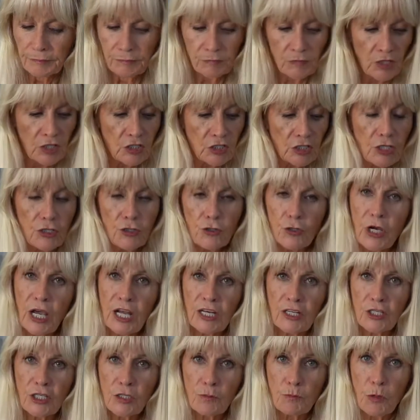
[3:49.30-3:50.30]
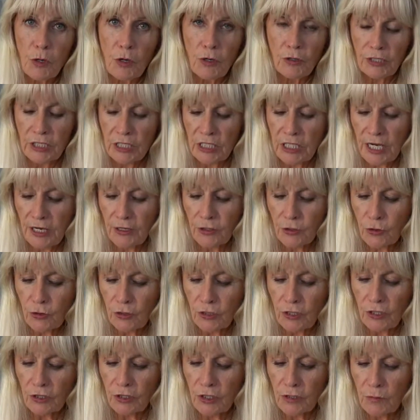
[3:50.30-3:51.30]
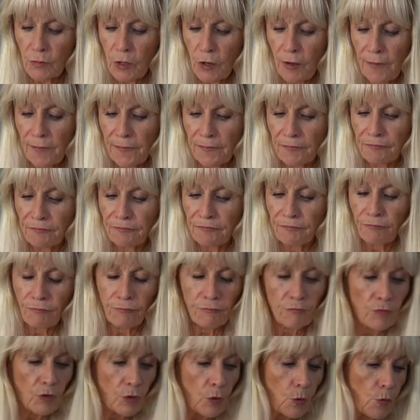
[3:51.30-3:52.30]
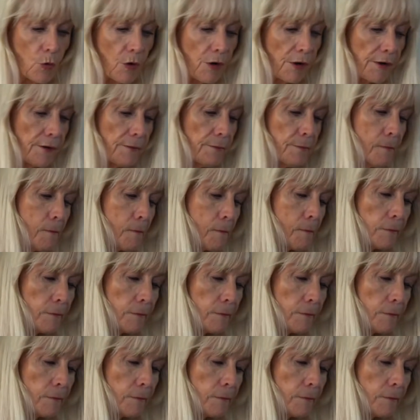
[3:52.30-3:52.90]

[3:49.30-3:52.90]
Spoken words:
because these are kind of small. These eggs are a little small. 1.